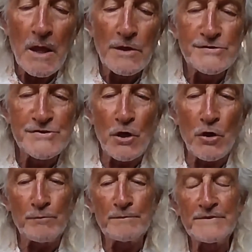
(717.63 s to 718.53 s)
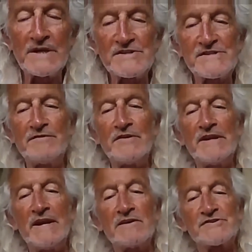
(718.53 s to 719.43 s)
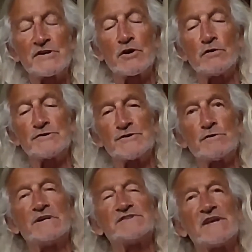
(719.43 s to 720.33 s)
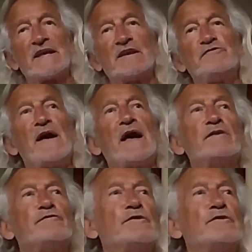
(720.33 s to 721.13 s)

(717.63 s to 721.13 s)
So that's 7 years ago. So he's 85.